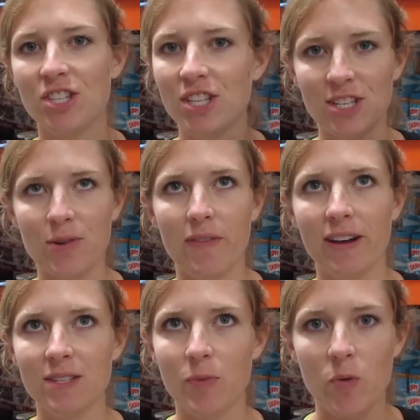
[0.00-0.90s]
Just the 2 of
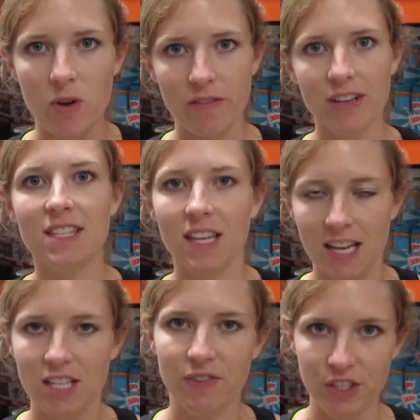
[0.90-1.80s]
us, but one of us that
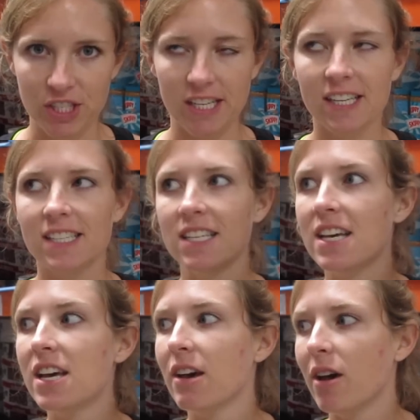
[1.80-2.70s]
eats for 6.
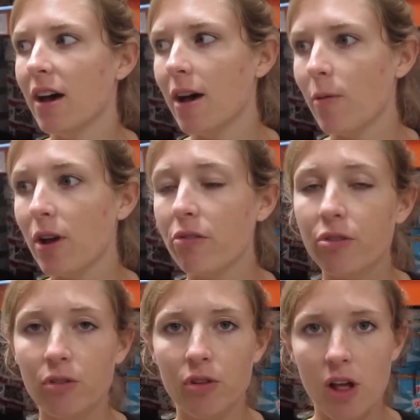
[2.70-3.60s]
We go
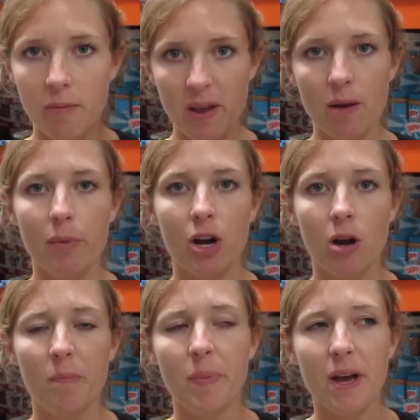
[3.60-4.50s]
through a lot of peanut
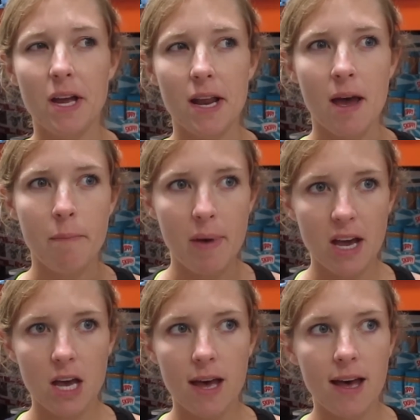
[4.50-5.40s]
butter, but at
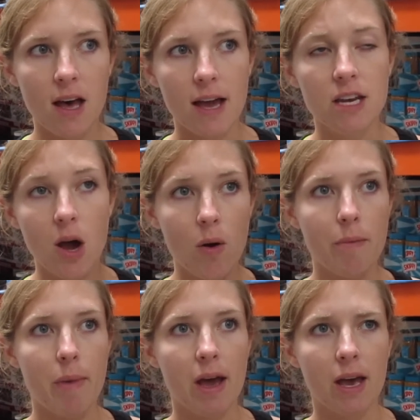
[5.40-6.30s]
Mega, I know
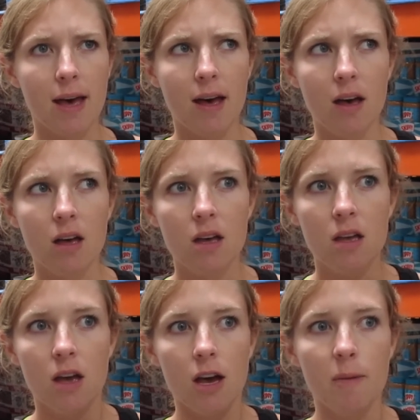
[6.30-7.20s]
at Mega,
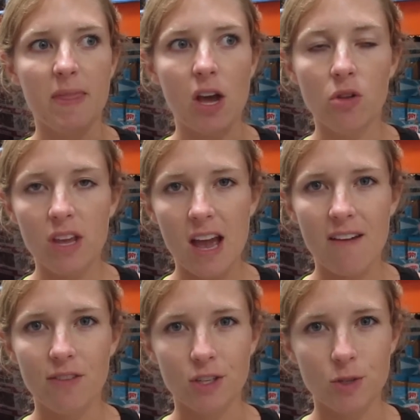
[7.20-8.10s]
they only
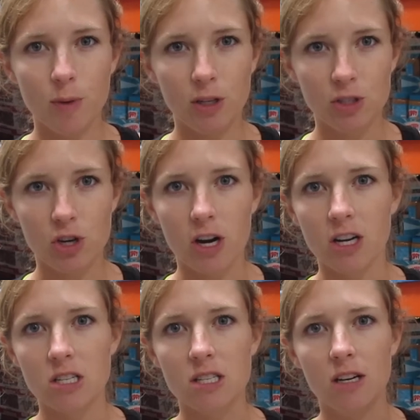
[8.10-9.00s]
have the small
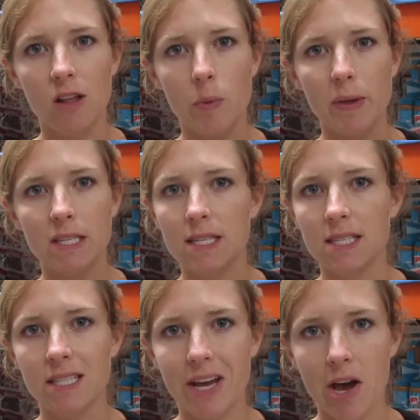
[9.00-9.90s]
jars, and a lot of places
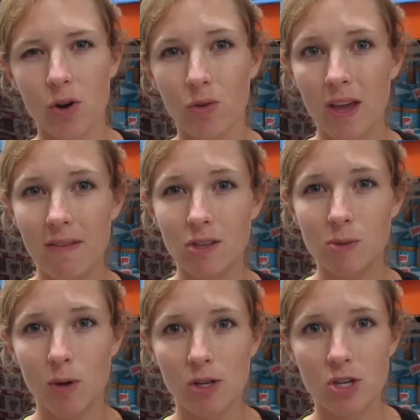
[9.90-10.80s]
in town only have the
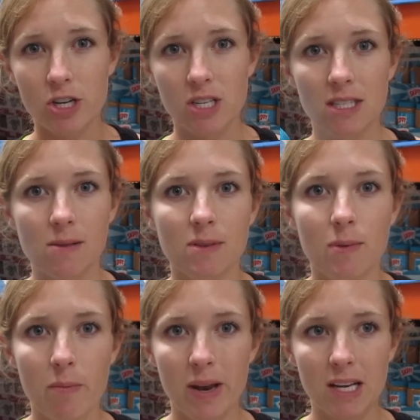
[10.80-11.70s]
small jars, and it seems to
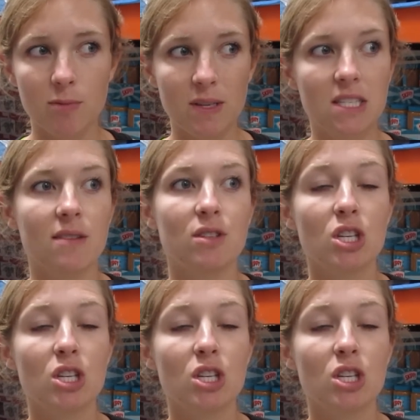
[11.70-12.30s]
be a bit expensive.